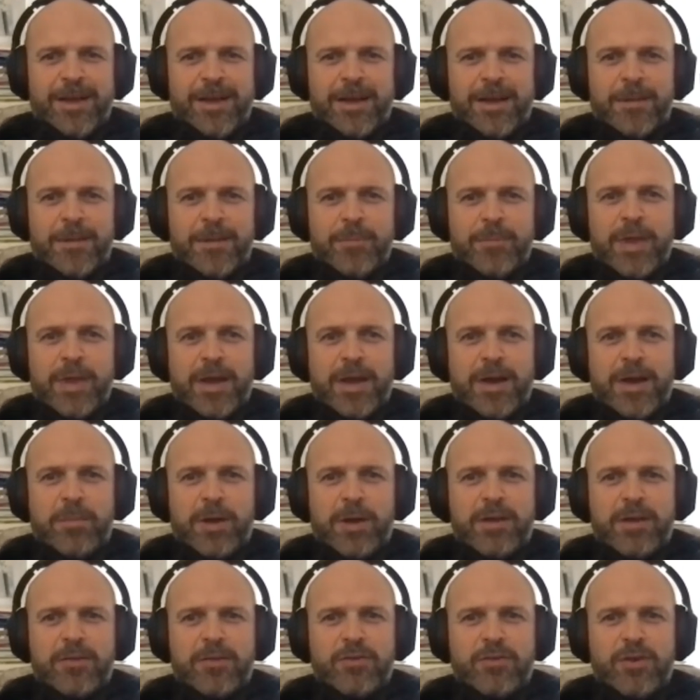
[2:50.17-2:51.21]
I'm
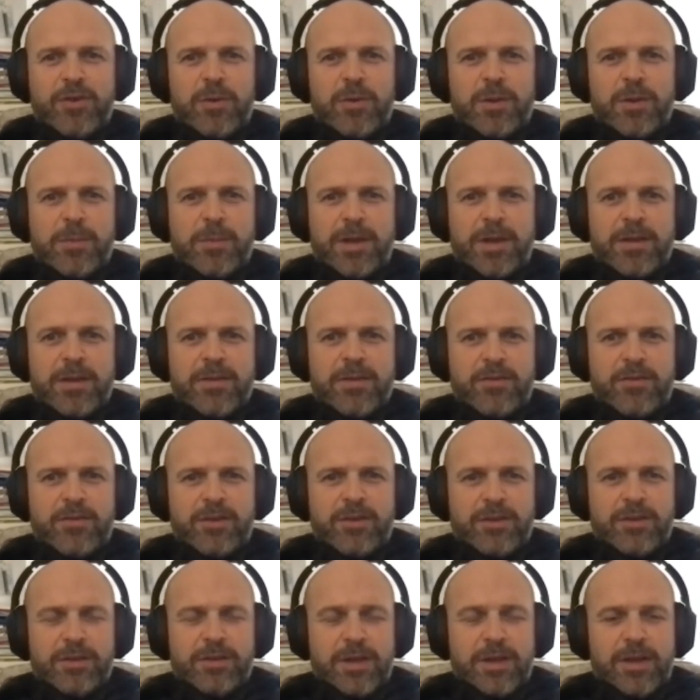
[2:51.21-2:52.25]
Micheal Sherwood. I'm head of
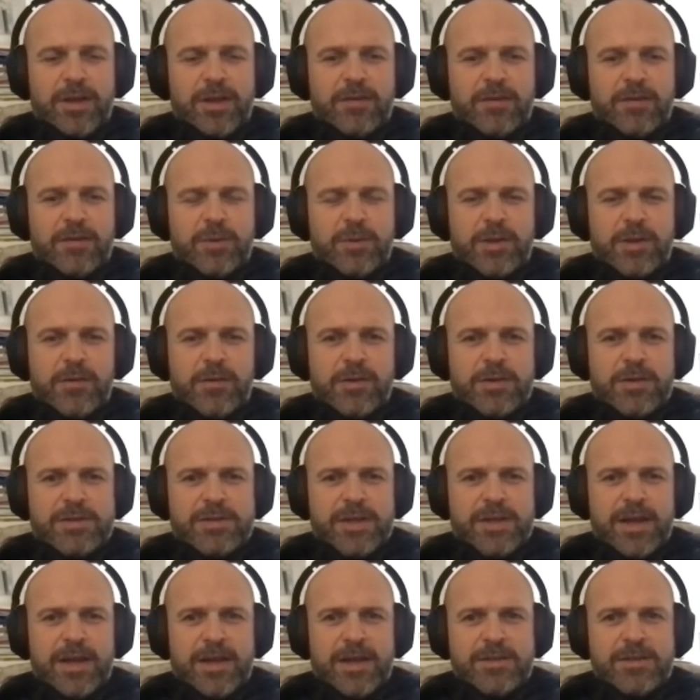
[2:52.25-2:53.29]
digital
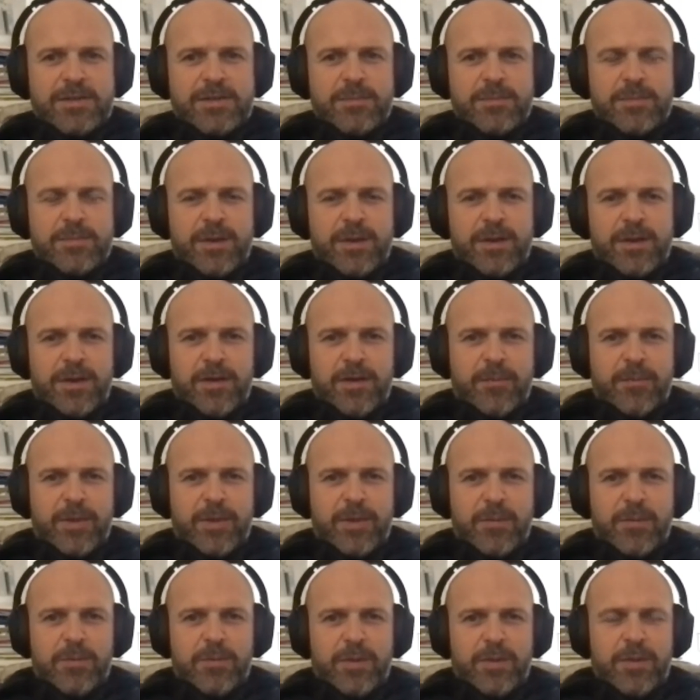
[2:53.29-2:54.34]
experience at Atom. I've
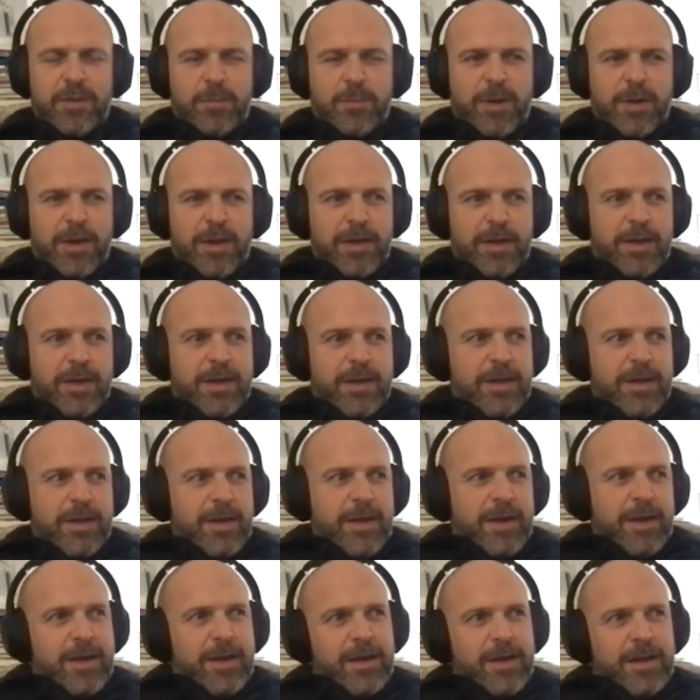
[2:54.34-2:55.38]
been with the bank
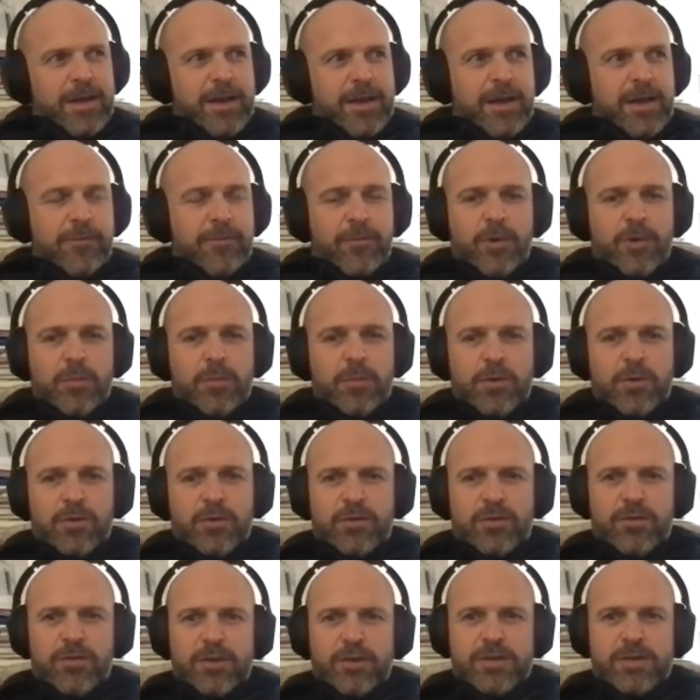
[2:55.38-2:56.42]
now for
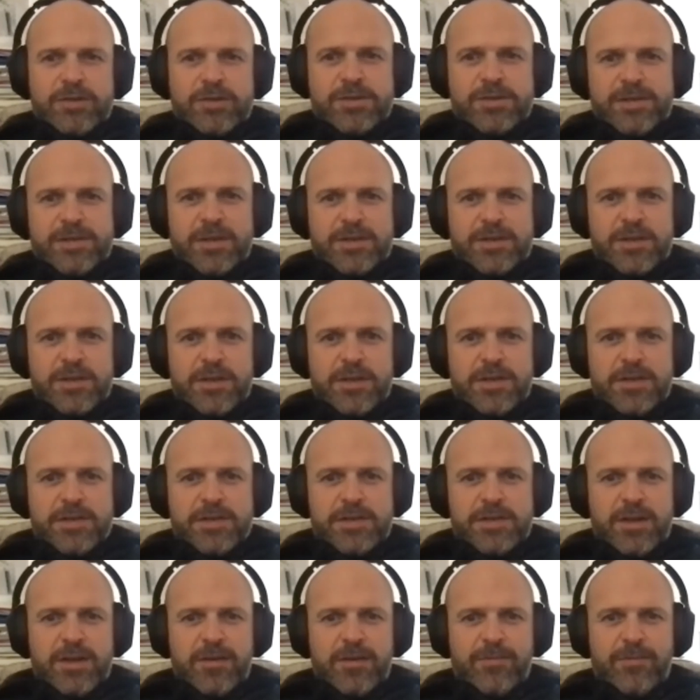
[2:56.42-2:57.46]
almost 6 years.
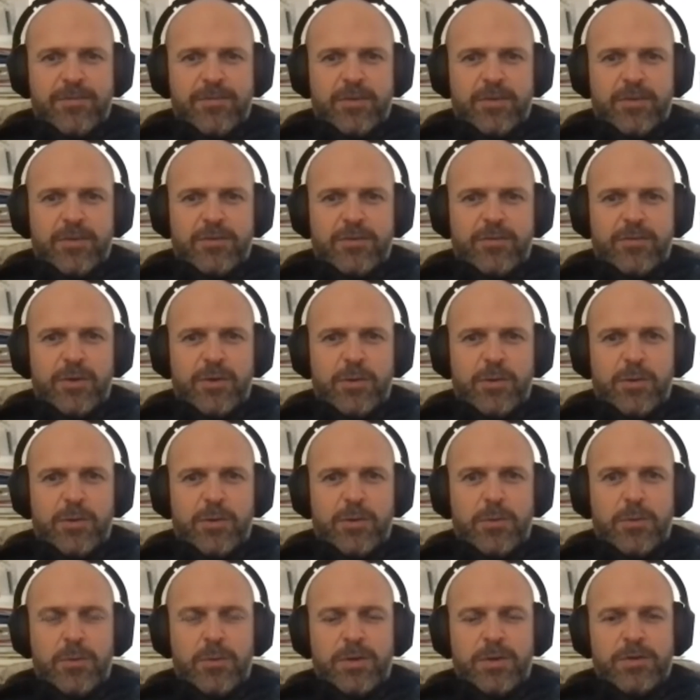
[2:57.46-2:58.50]
For those of you
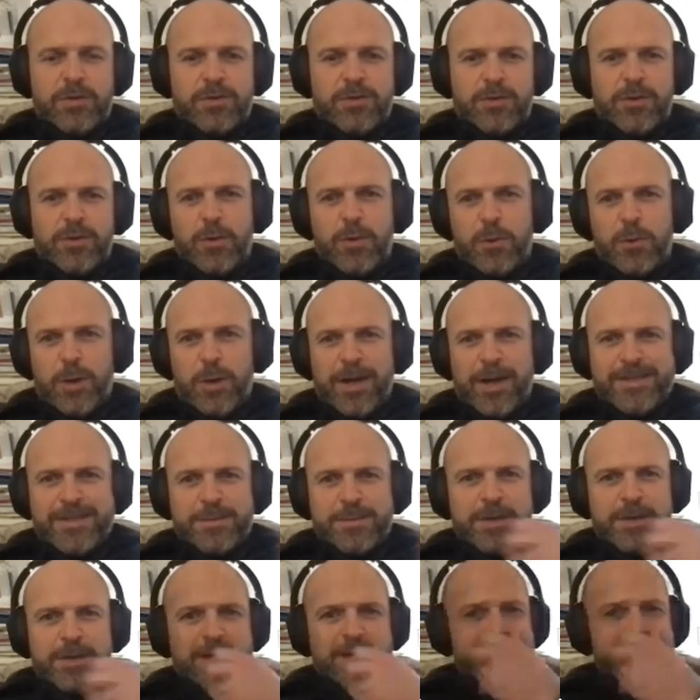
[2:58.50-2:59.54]
who don't know who
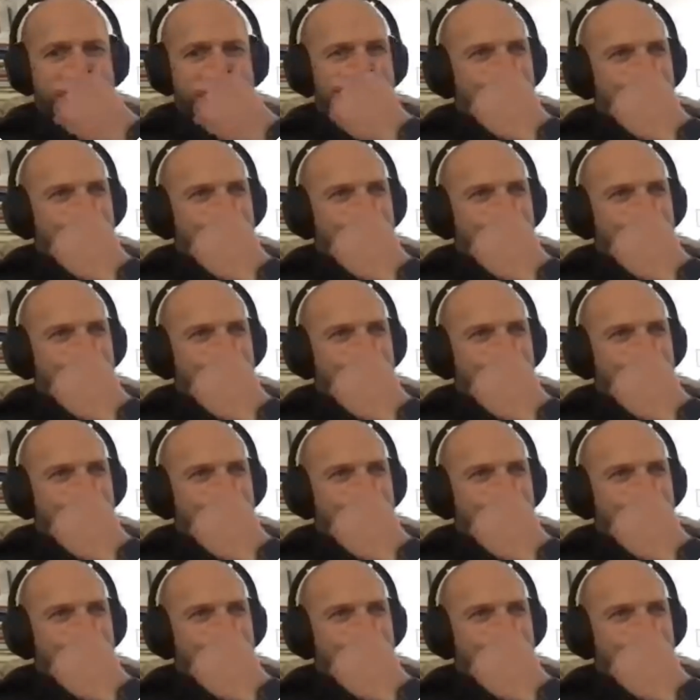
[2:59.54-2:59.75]
Atom is,